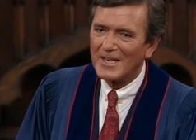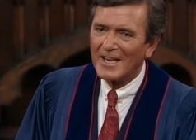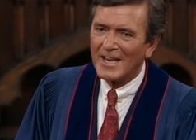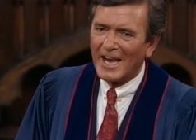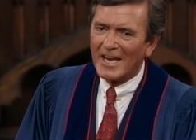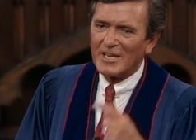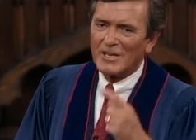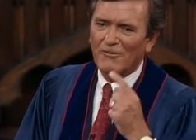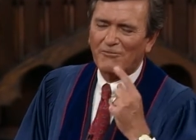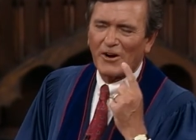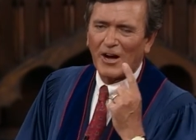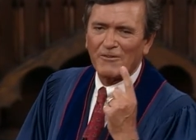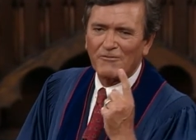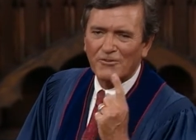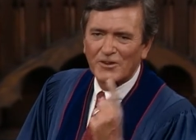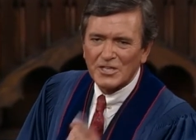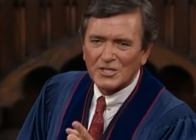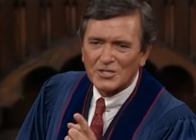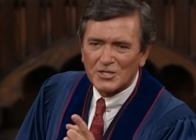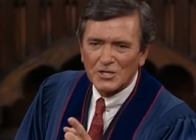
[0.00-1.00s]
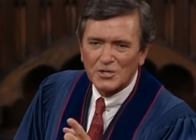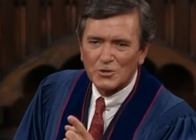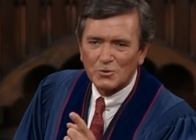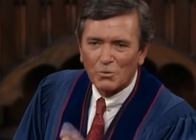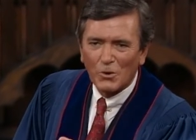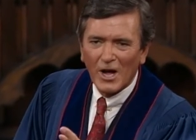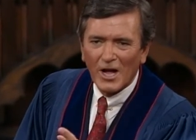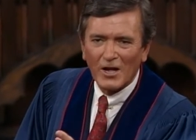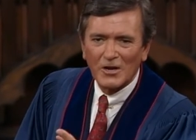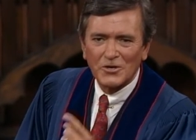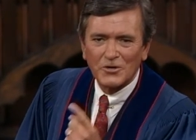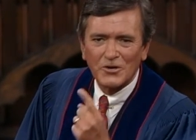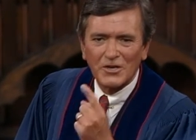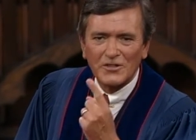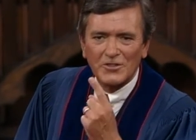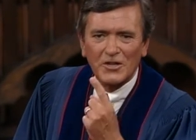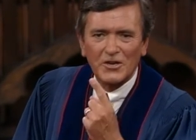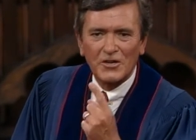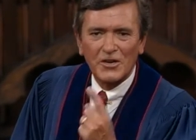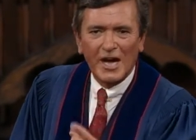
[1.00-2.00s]
And if I've listened well
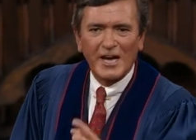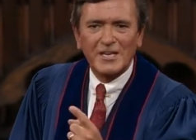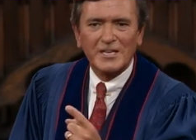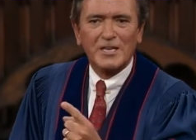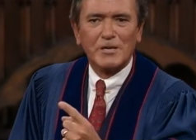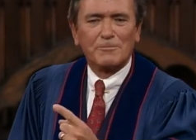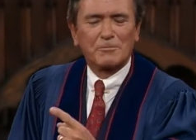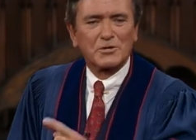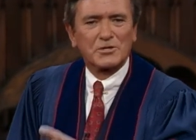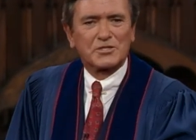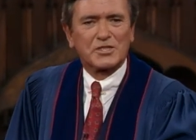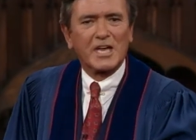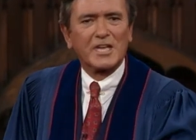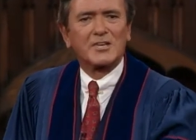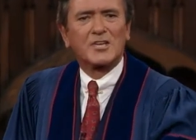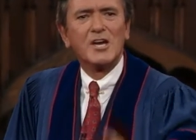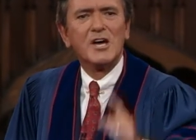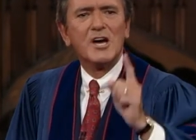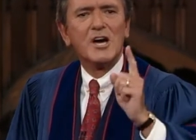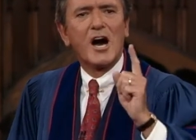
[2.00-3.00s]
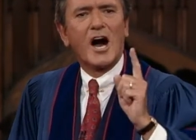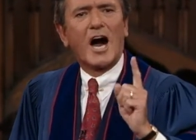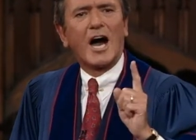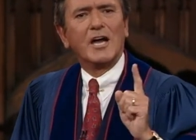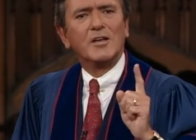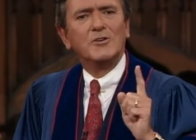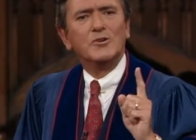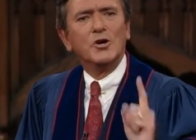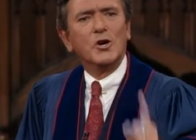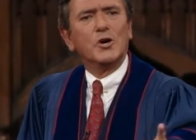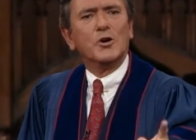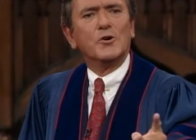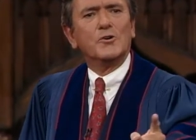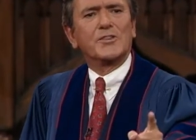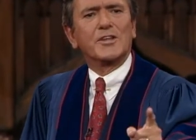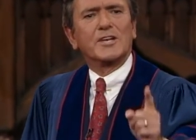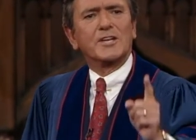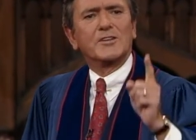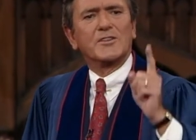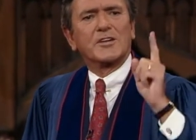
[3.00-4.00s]
during the 90%, I know
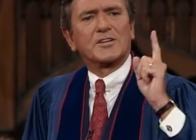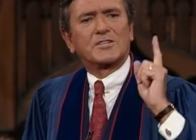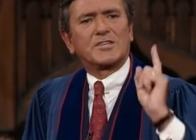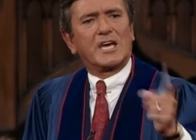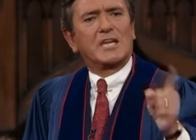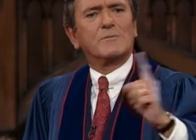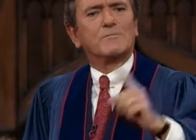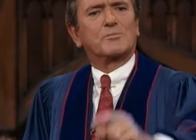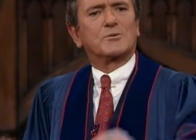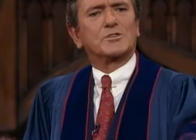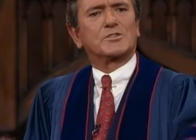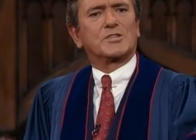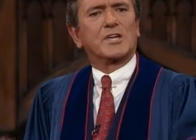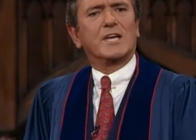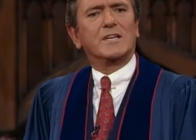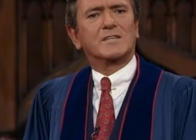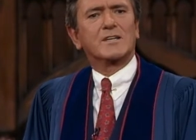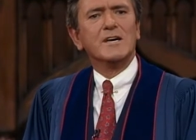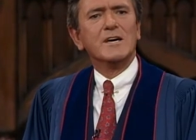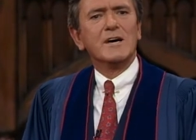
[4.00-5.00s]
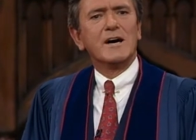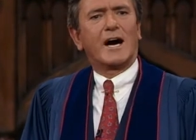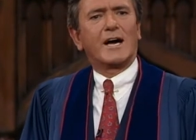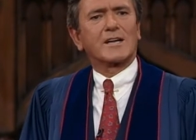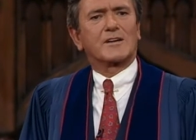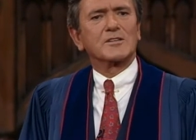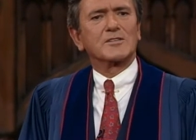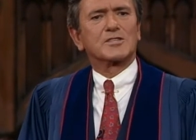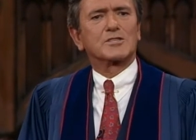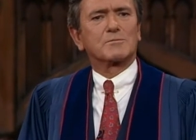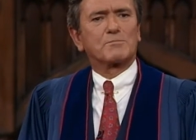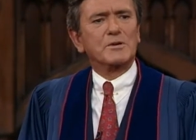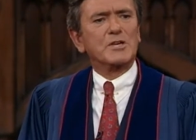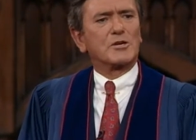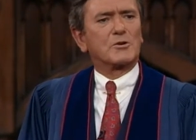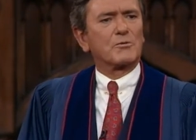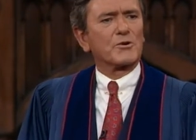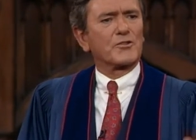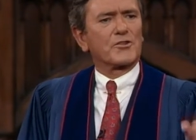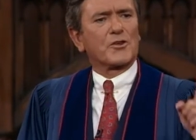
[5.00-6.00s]
that in the 10%, I can
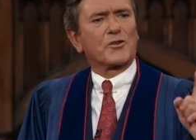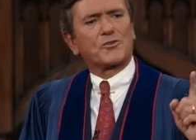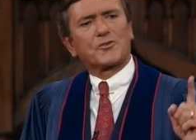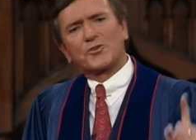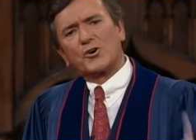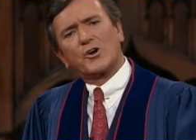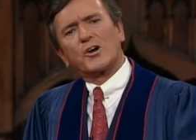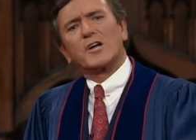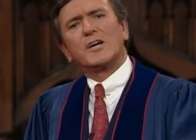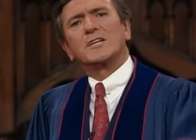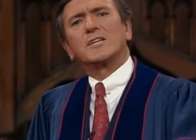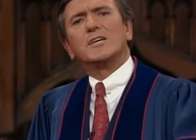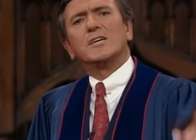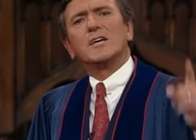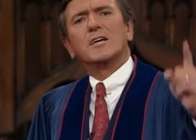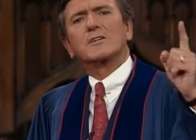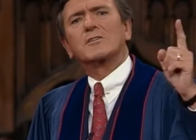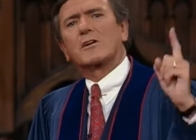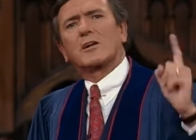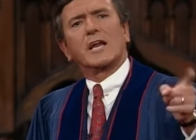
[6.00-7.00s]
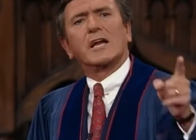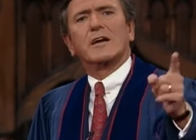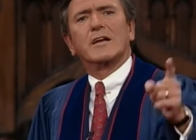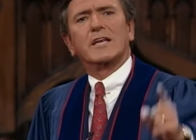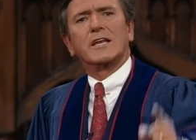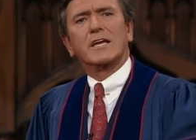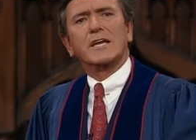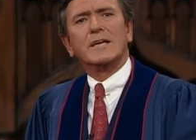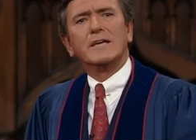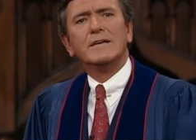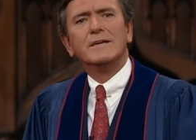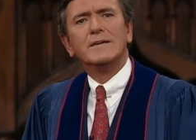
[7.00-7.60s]
speak with authority and clarity.